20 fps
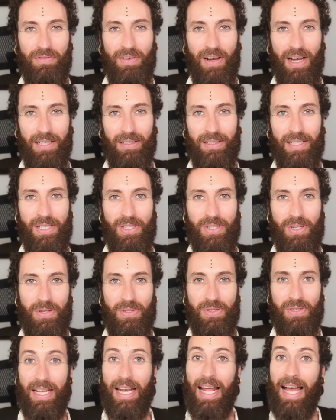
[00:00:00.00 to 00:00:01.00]

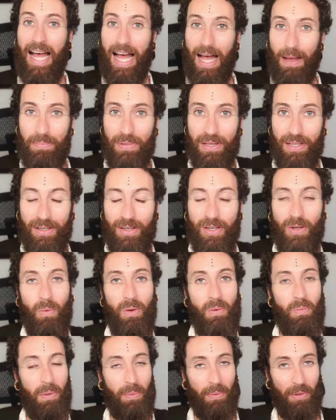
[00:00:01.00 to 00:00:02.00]
violations that happened
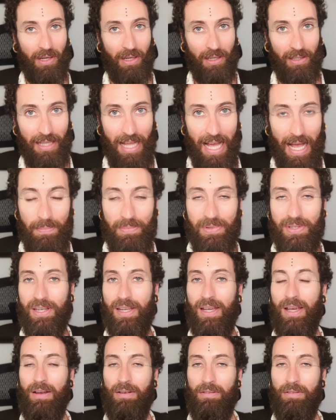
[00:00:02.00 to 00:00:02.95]
when we were collapsed,